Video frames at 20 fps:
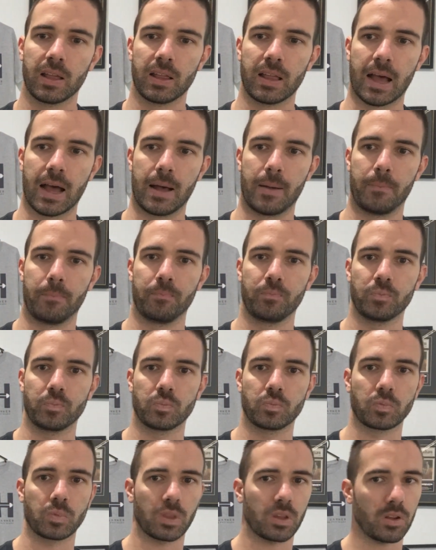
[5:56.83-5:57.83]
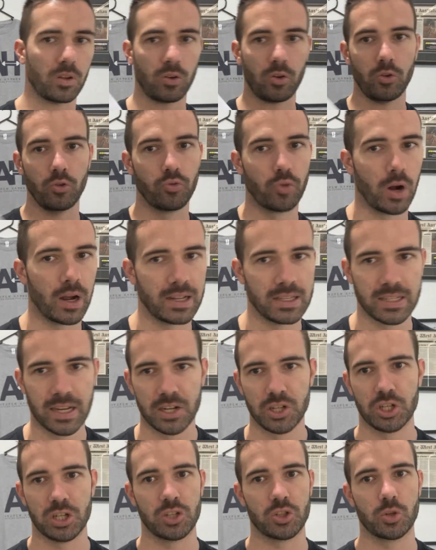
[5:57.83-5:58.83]
Ryan
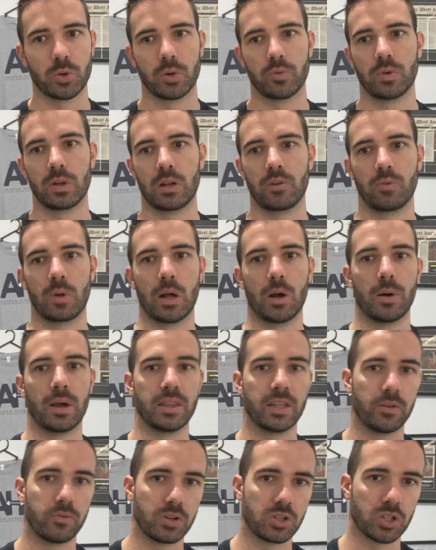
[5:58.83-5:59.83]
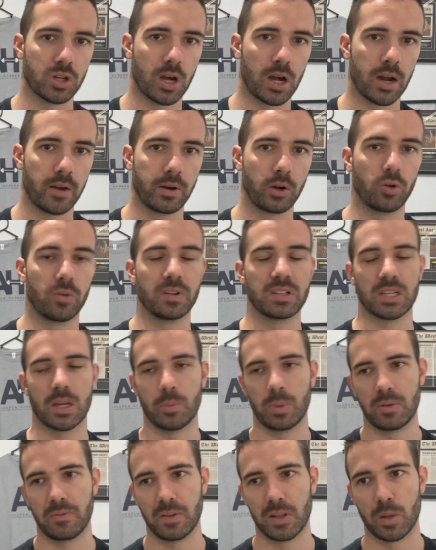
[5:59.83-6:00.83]
Dungey doing really well and then retiring, or the same
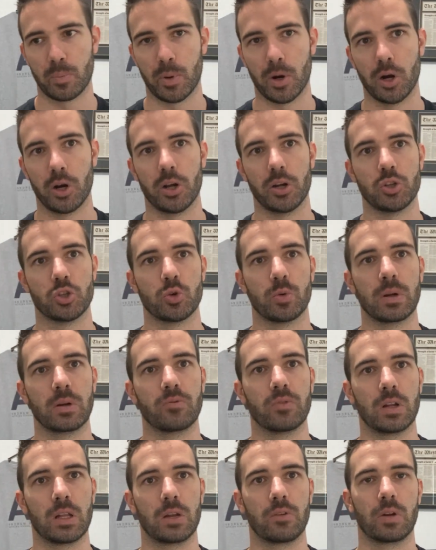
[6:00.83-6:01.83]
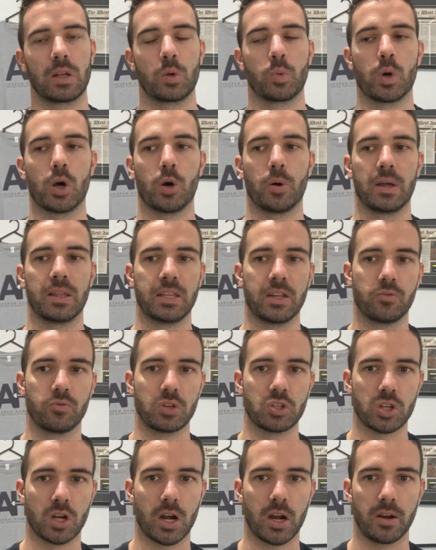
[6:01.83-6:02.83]
with Villopoto doing really, really well and then
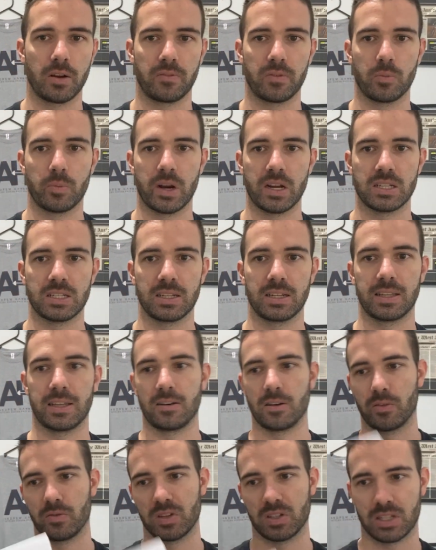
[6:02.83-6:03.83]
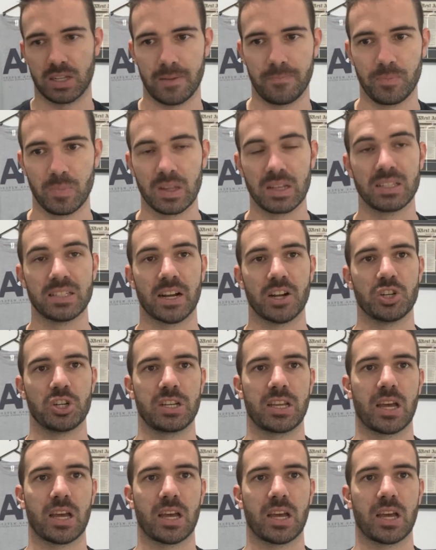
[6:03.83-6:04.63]
retiring from racing, and then obviously Dungey